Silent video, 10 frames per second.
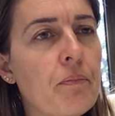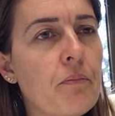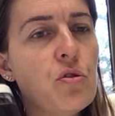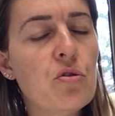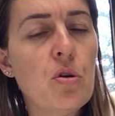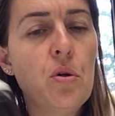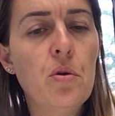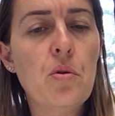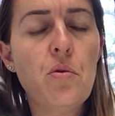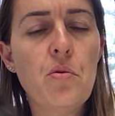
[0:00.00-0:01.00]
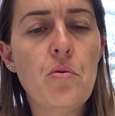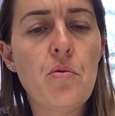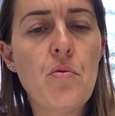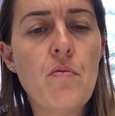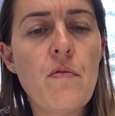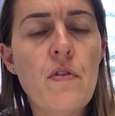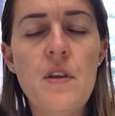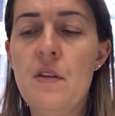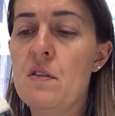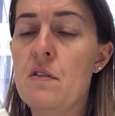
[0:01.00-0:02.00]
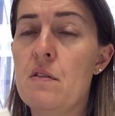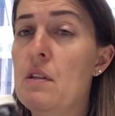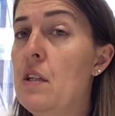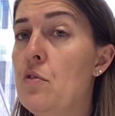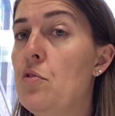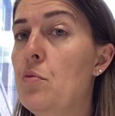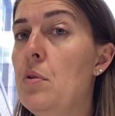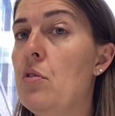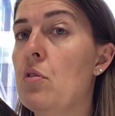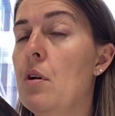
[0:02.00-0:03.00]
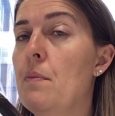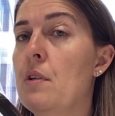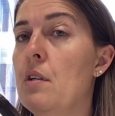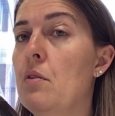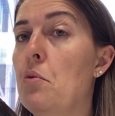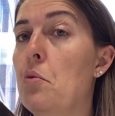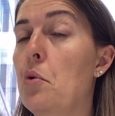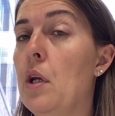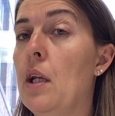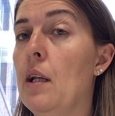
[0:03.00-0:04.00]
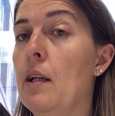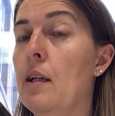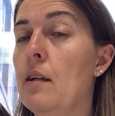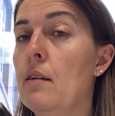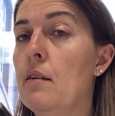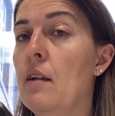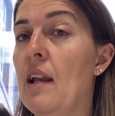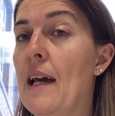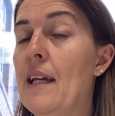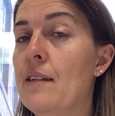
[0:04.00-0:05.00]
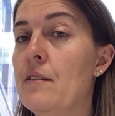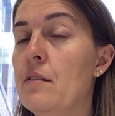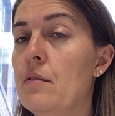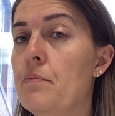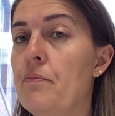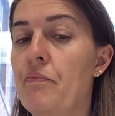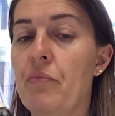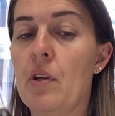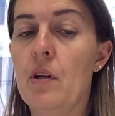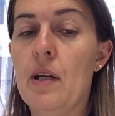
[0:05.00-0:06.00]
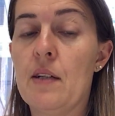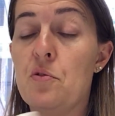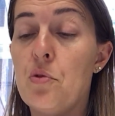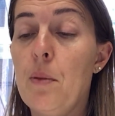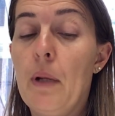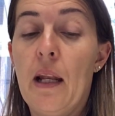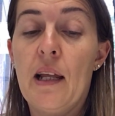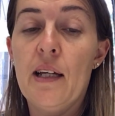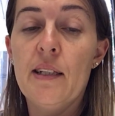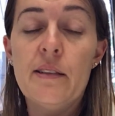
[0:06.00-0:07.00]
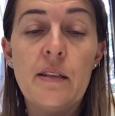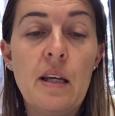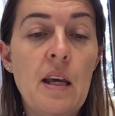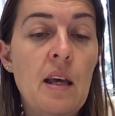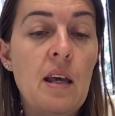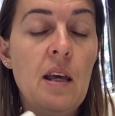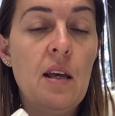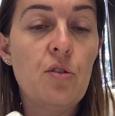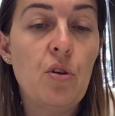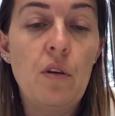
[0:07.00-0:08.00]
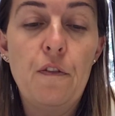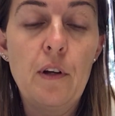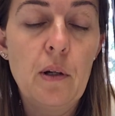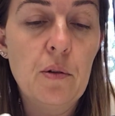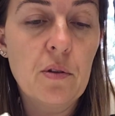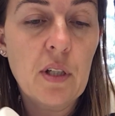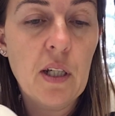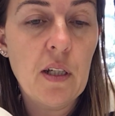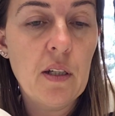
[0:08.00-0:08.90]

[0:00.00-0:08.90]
So this needs to be something really light, extremely light. So if you look